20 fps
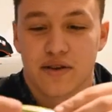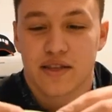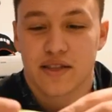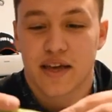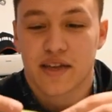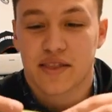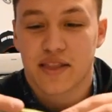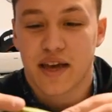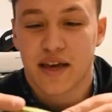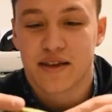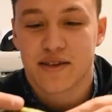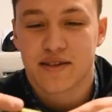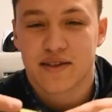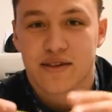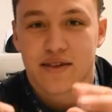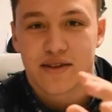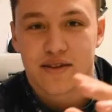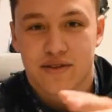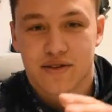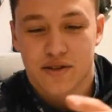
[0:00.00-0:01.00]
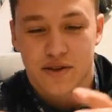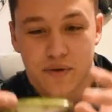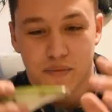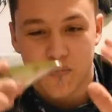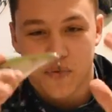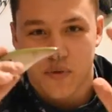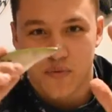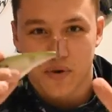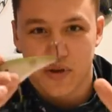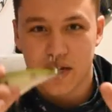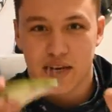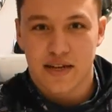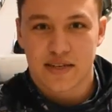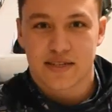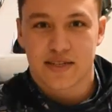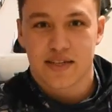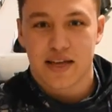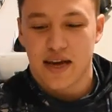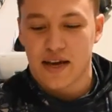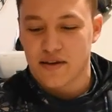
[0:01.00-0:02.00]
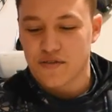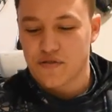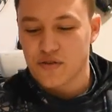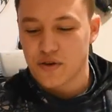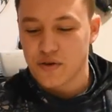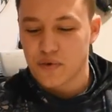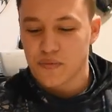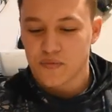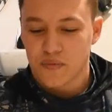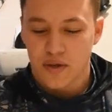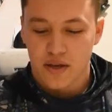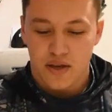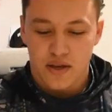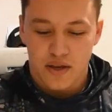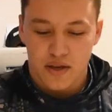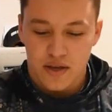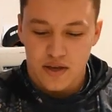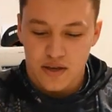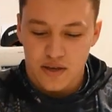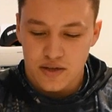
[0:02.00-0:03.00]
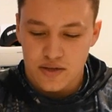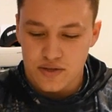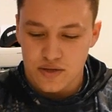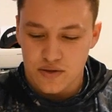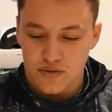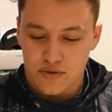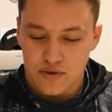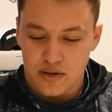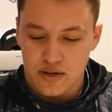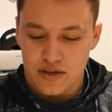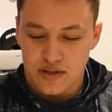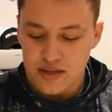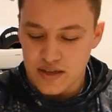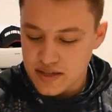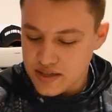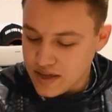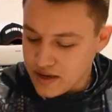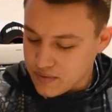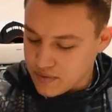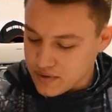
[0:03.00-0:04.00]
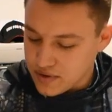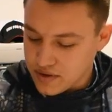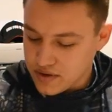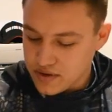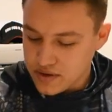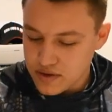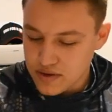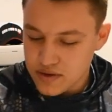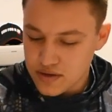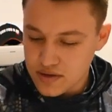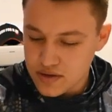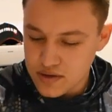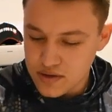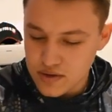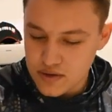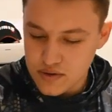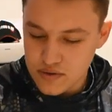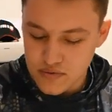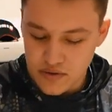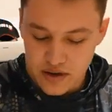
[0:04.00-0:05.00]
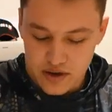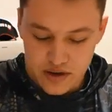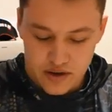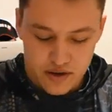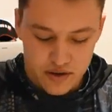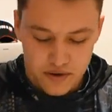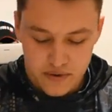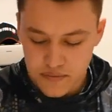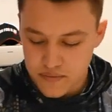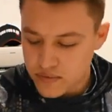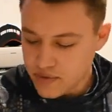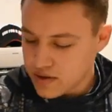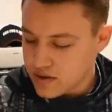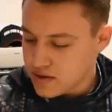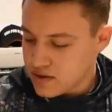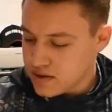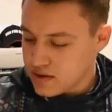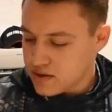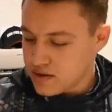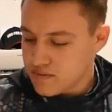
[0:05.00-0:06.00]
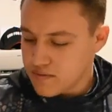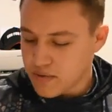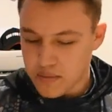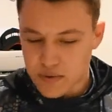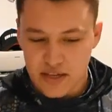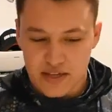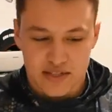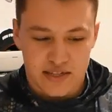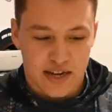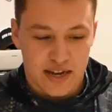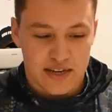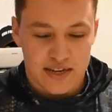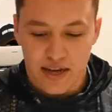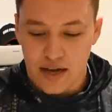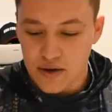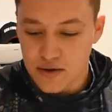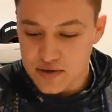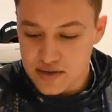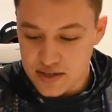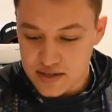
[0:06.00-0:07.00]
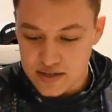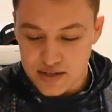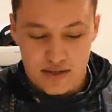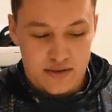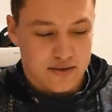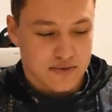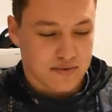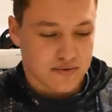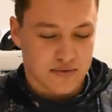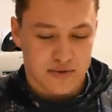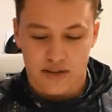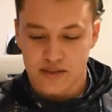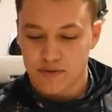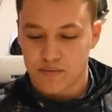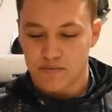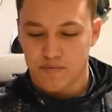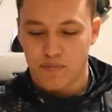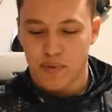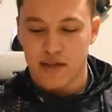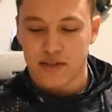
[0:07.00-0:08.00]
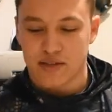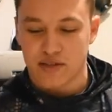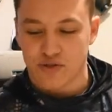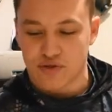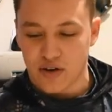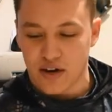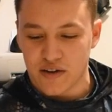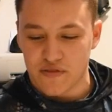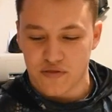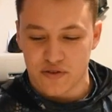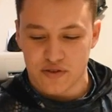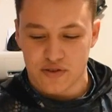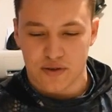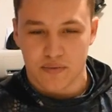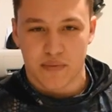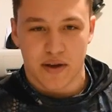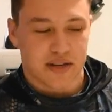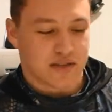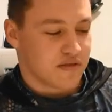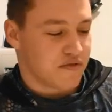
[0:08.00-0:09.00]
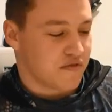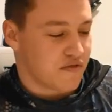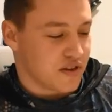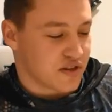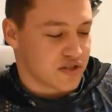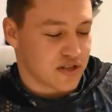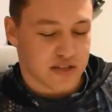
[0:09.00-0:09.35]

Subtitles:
I like that. So we'll get into that in a few. So we're gonna set that one right here. Remember, that's $10. That's a bait to try for some massive fish.